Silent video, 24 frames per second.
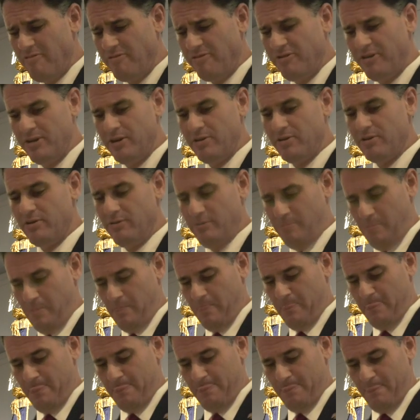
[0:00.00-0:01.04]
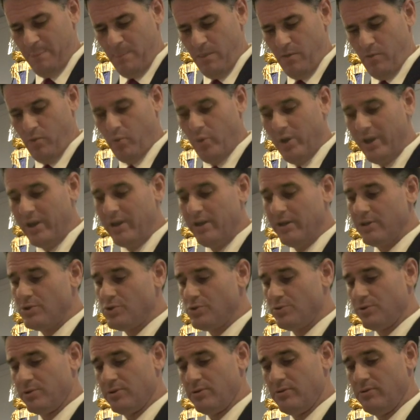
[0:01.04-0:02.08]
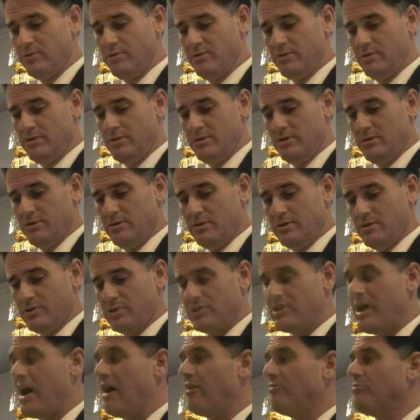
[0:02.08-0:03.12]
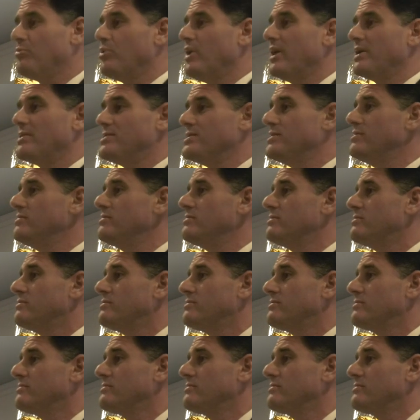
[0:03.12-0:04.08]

I figure we in Israel solve Brexit.